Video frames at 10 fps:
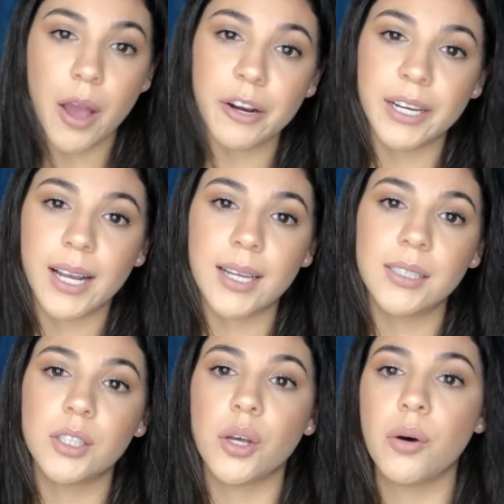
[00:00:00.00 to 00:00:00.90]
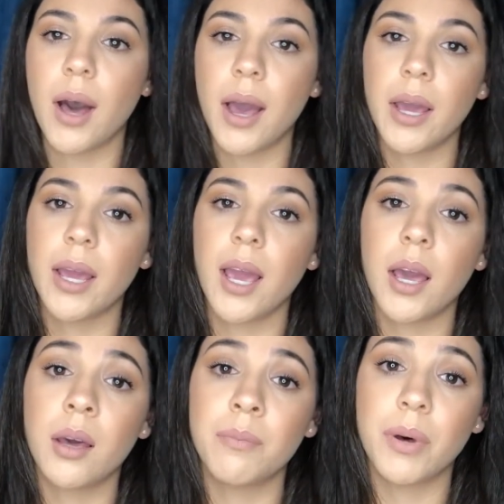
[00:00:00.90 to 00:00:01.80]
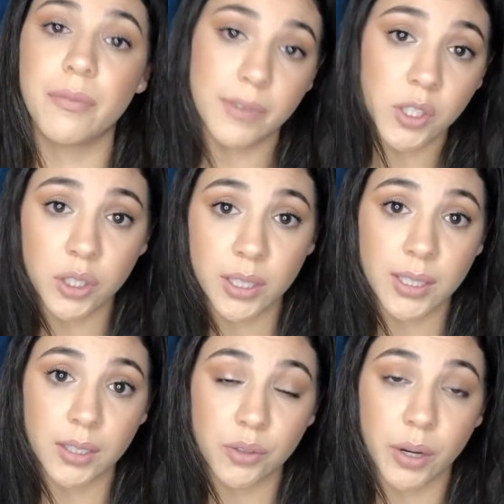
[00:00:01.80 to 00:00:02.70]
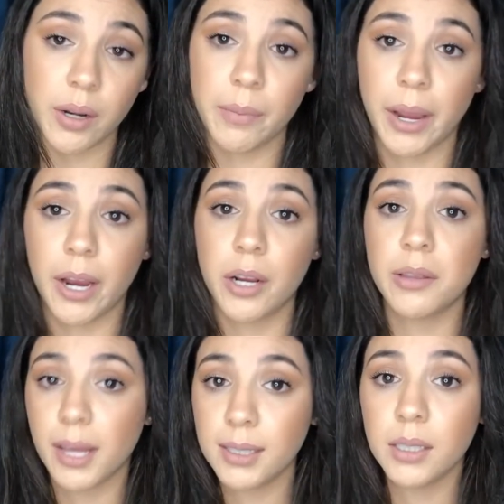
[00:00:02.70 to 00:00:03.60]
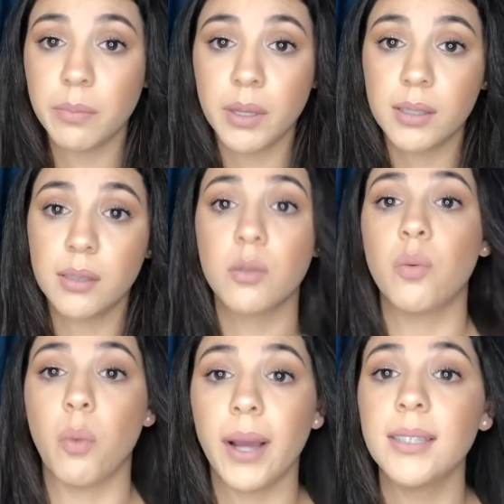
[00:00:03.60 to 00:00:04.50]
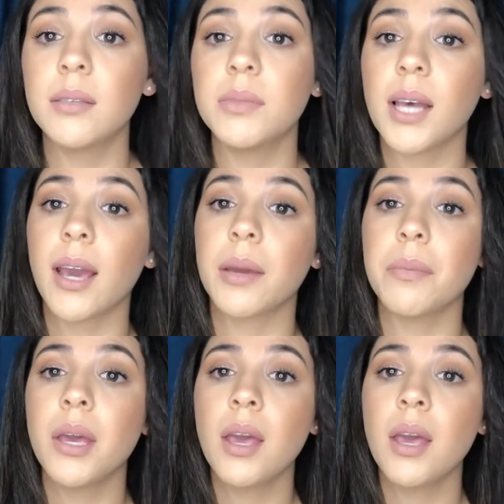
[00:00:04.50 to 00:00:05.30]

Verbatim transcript: Alright guys, so I am officially done straightening my hair. That took me quite some time,